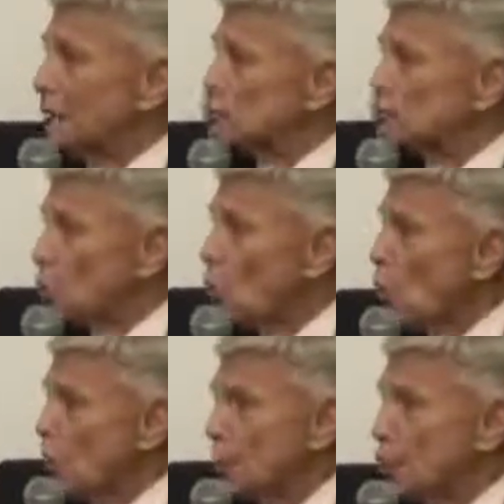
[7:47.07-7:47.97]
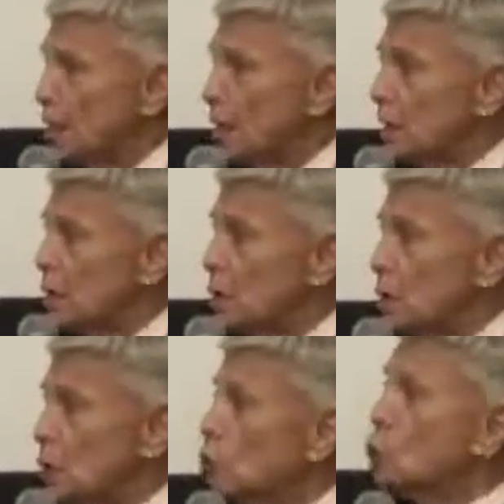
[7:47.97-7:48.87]
untoward and
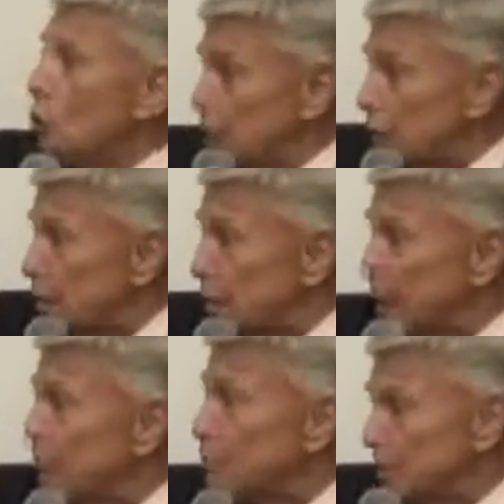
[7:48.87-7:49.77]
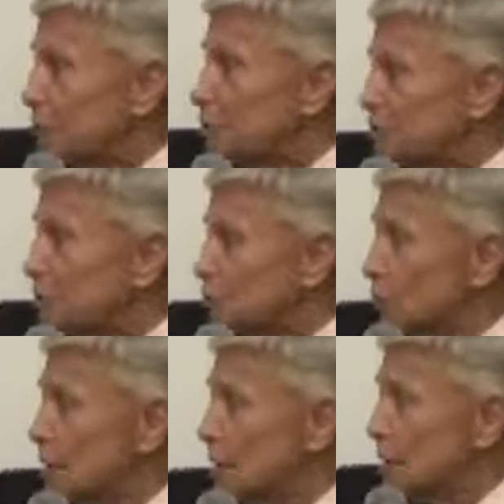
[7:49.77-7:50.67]
good happens
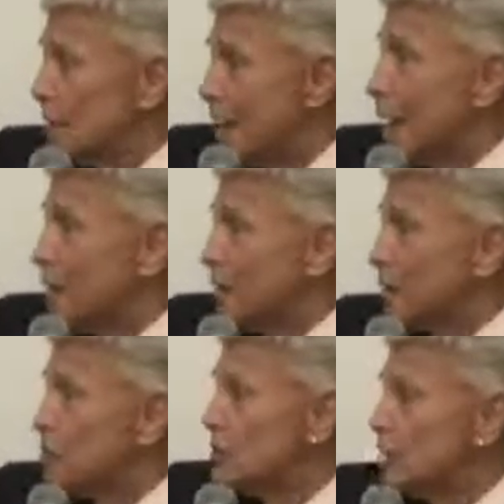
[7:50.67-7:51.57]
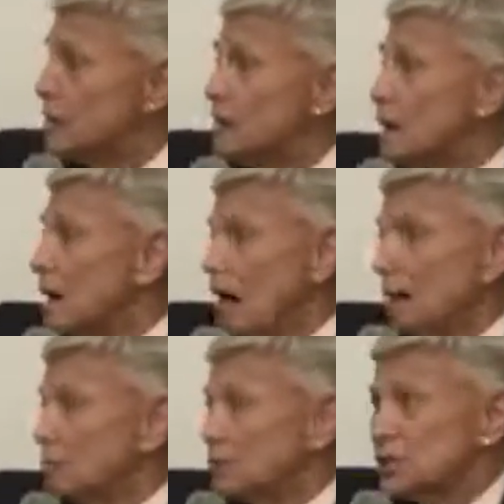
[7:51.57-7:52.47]
between now and then,
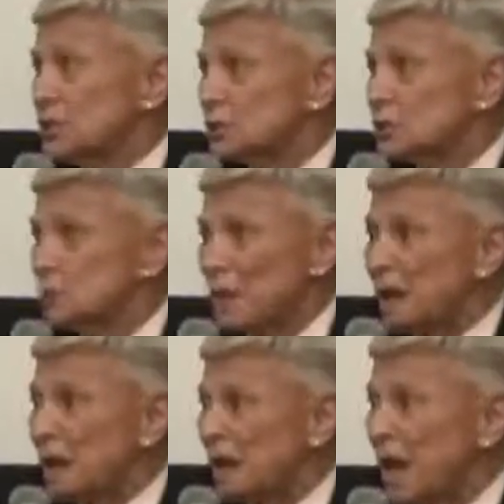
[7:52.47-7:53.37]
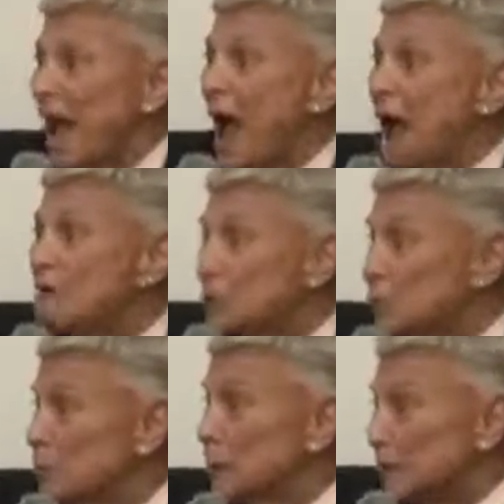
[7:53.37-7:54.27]
I don't see us
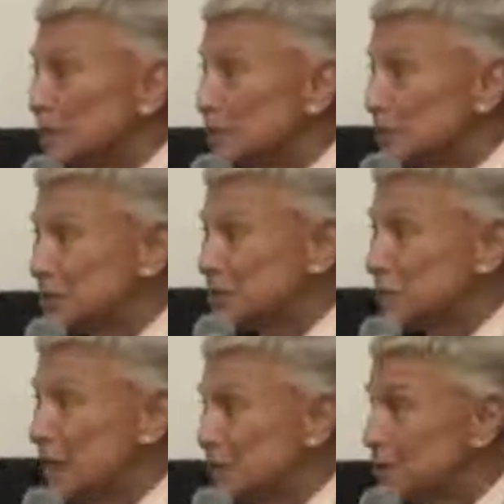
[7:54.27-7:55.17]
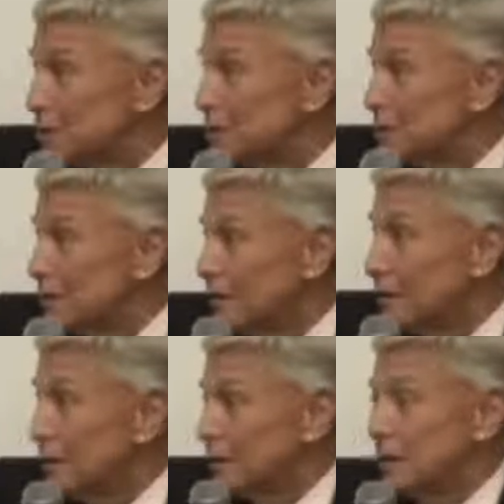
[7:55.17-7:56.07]
having the money to spend
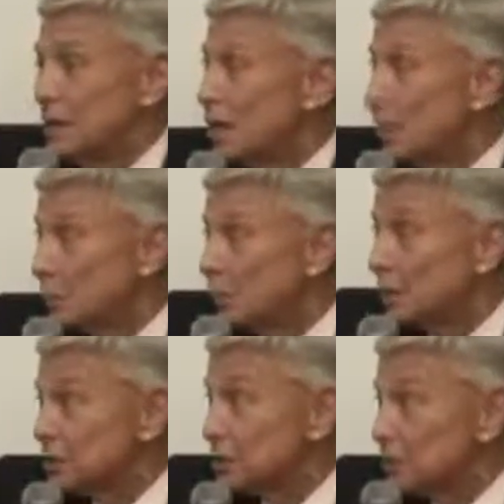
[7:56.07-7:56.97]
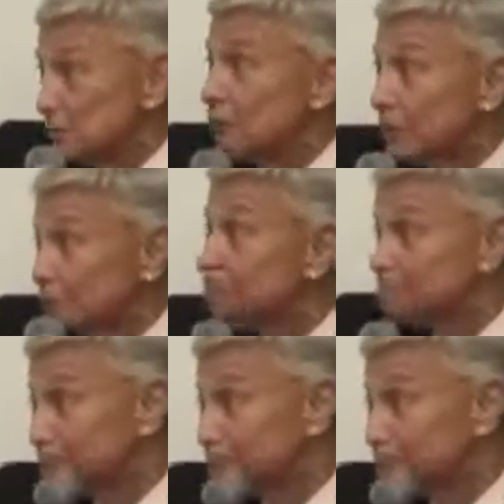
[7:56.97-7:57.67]
on implementing a pivot.